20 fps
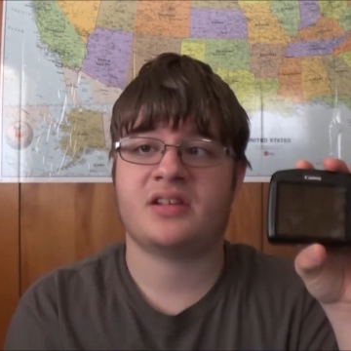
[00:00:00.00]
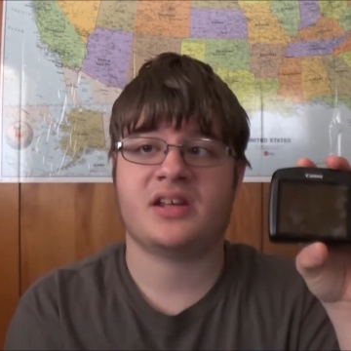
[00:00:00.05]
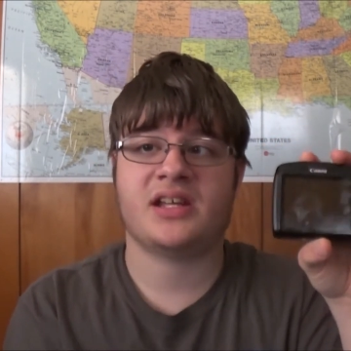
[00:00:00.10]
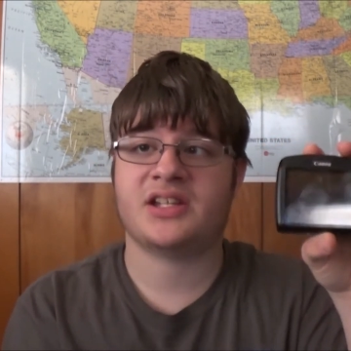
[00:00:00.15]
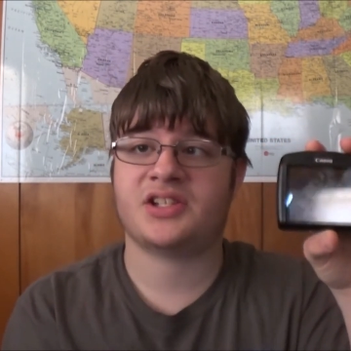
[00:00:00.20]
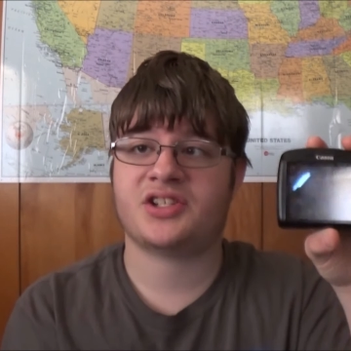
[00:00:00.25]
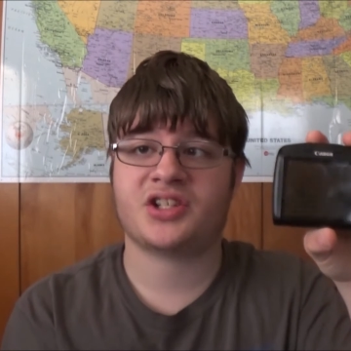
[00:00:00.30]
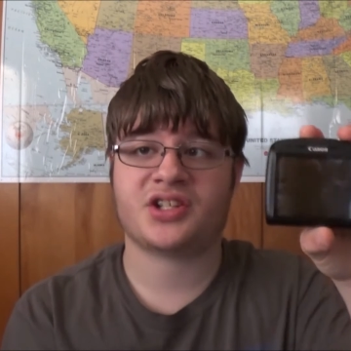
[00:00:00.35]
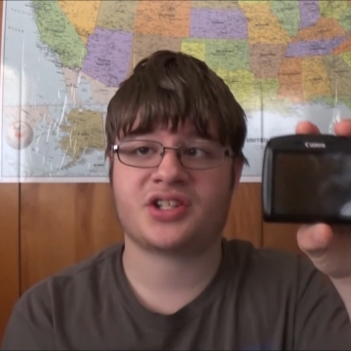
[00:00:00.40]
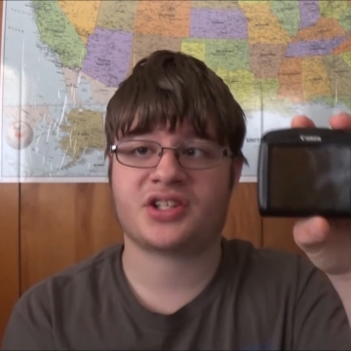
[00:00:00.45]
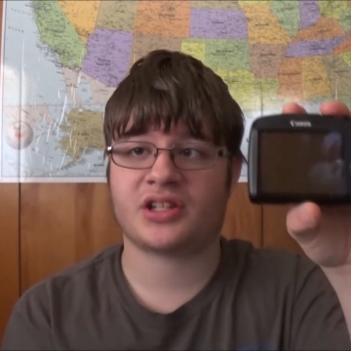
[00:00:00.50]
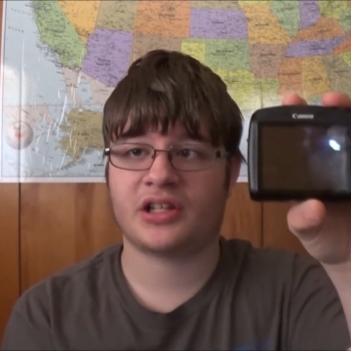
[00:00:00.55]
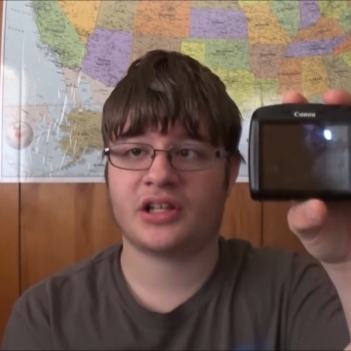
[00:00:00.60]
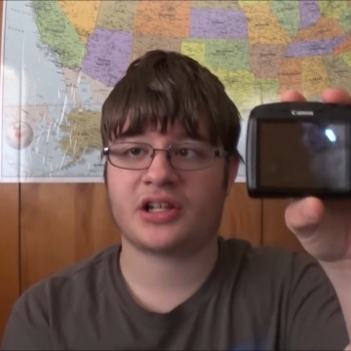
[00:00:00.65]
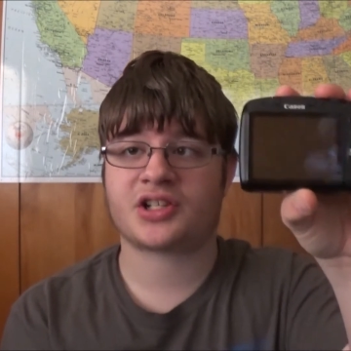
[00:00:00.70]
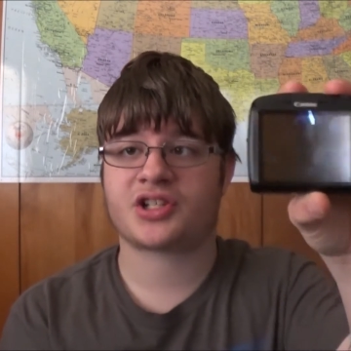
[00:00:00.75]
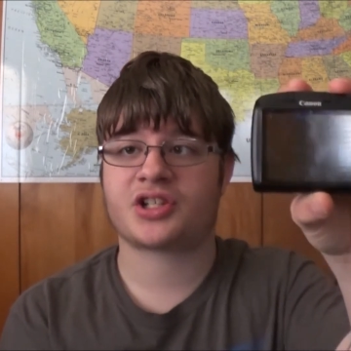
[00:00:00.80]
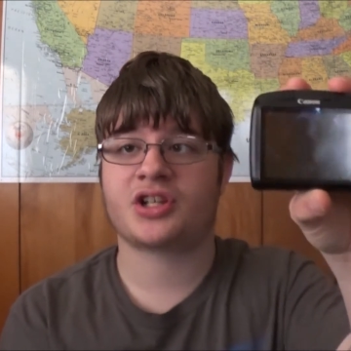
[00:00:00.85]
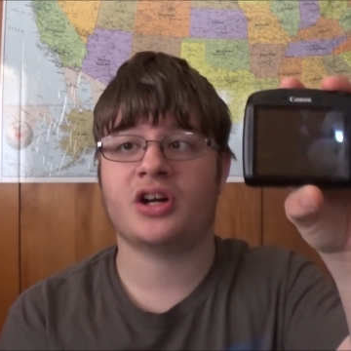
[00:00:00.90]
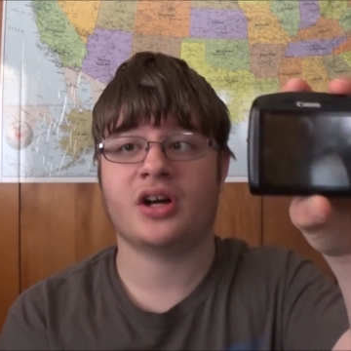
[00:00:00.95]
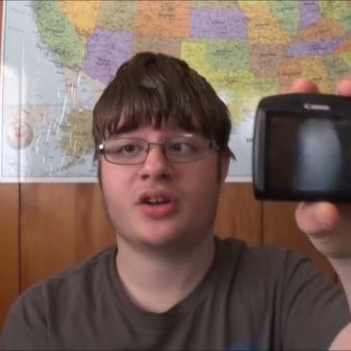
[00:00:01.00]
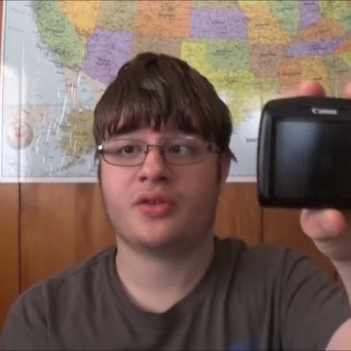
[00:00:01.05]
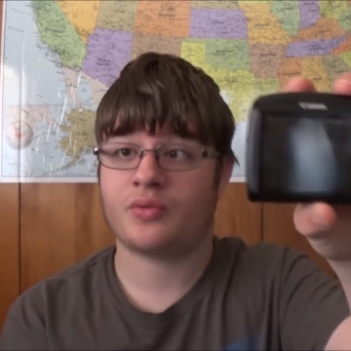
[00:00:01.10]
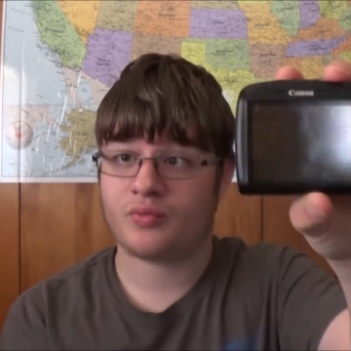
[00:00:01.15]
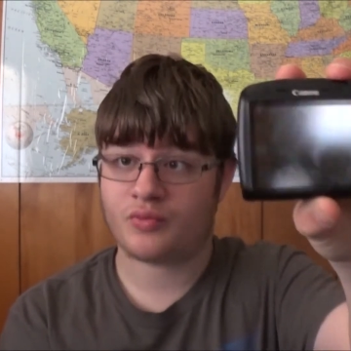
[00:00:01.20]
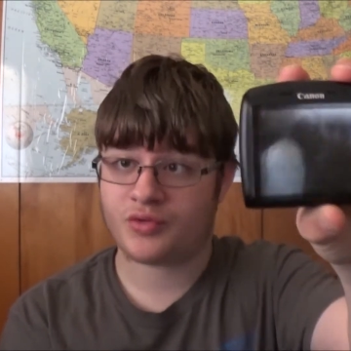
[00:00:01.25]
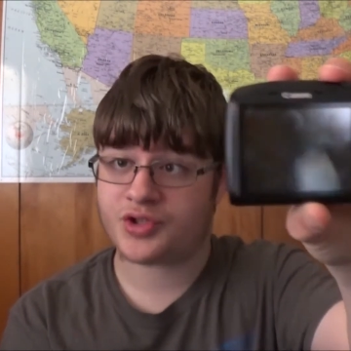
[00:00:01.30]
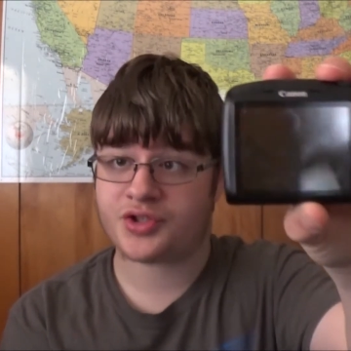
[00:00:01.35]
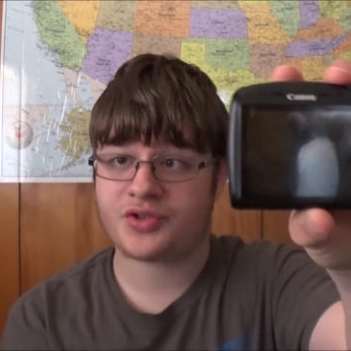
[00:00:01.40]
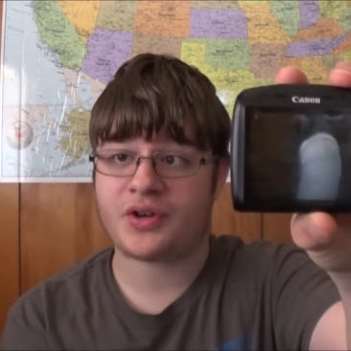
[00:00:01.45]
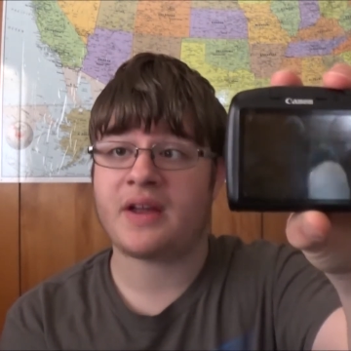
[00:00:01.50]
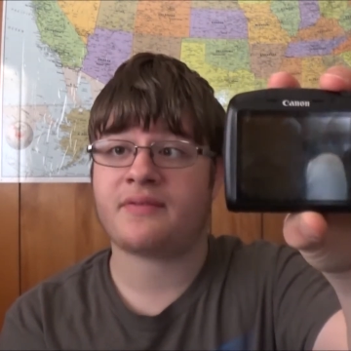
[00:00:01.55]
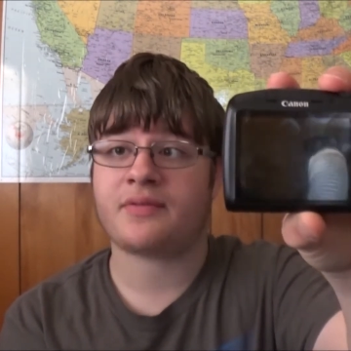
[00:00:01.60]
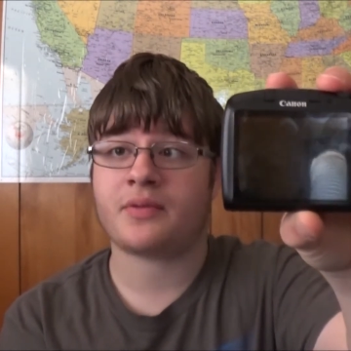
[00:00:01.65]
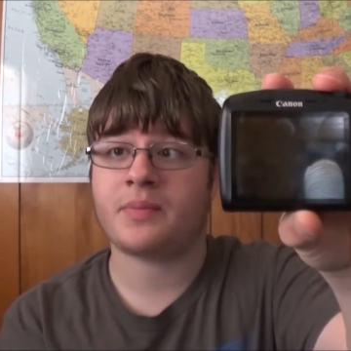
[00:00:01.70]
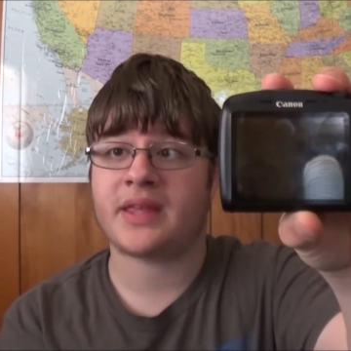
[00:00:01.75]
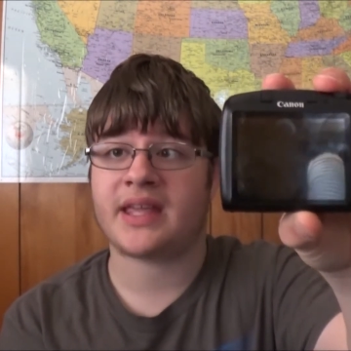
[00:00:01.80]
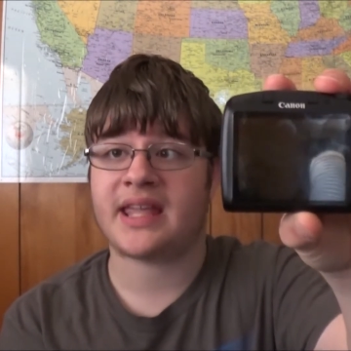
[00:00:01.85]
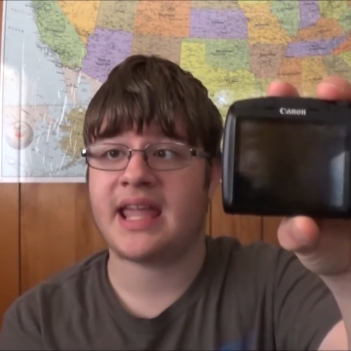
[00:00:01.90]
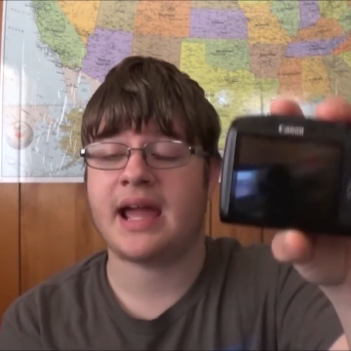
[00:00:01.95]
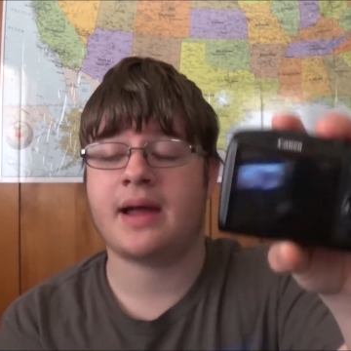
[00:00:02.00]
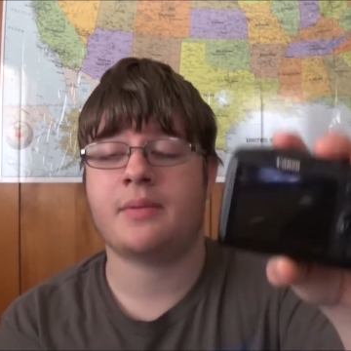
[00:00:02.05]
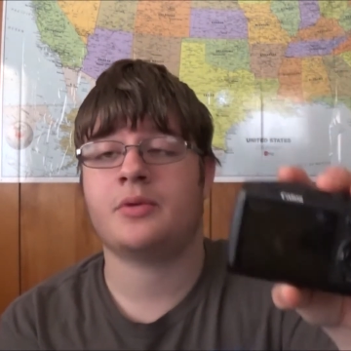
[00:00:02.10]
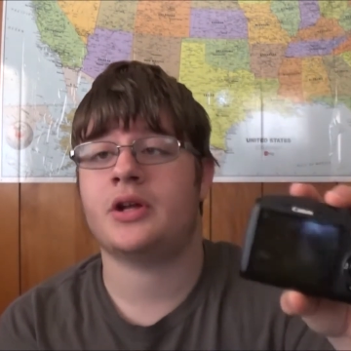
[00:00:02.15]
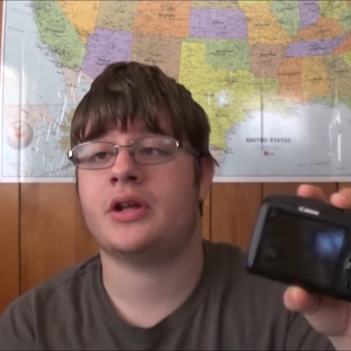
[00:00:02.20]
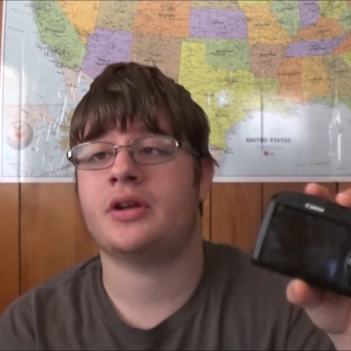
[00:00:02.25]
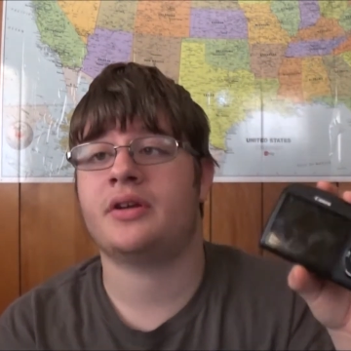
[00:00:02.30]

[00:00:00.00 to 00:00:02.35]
It just looks good straight from the camera.